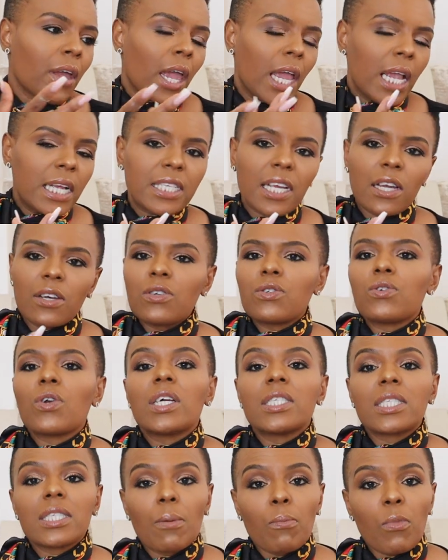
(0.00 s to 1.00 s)
800
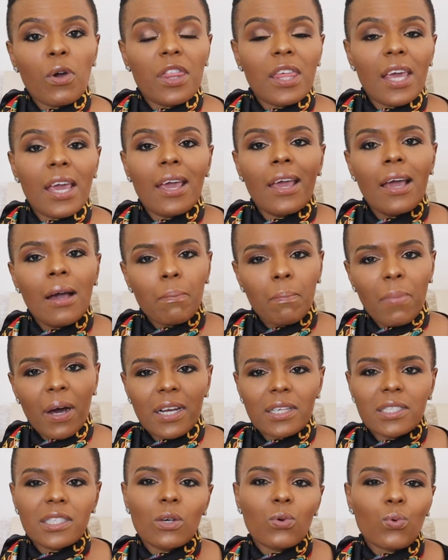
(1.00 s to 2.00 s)
rand, somewhere there,
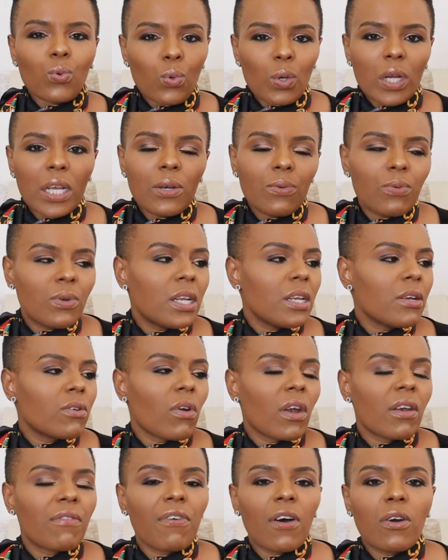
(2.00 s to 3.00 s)
but it's a really, really
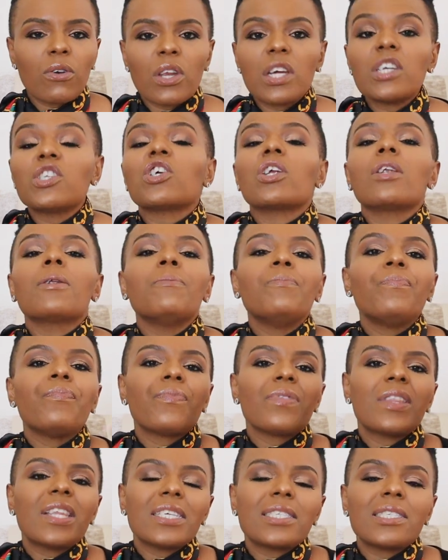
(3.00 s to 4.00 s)
great foundation.
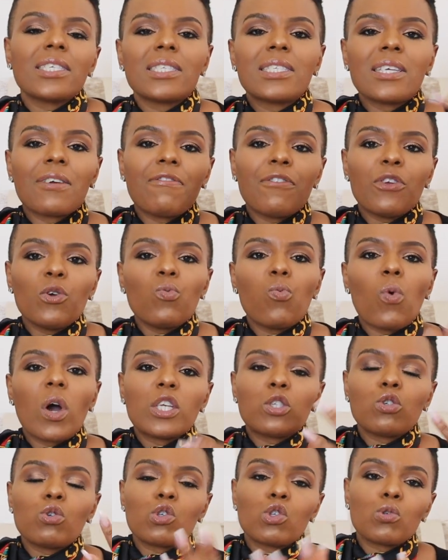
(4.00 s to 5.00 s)
This is if you
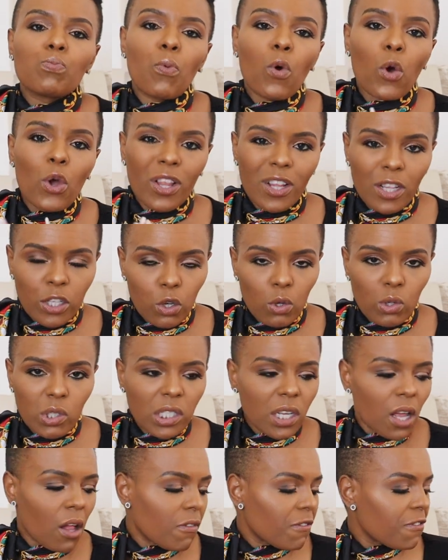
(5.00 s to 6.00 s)
want to spoil
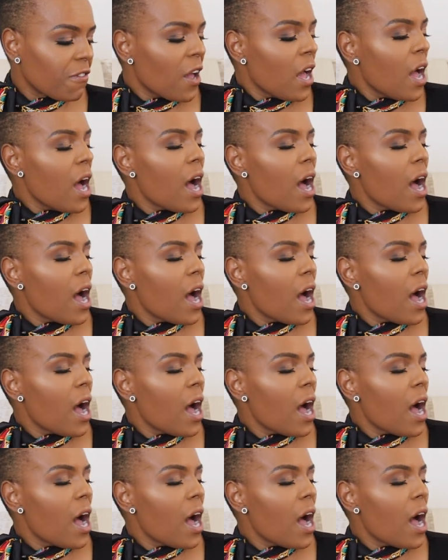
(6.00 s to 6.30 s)
yourself.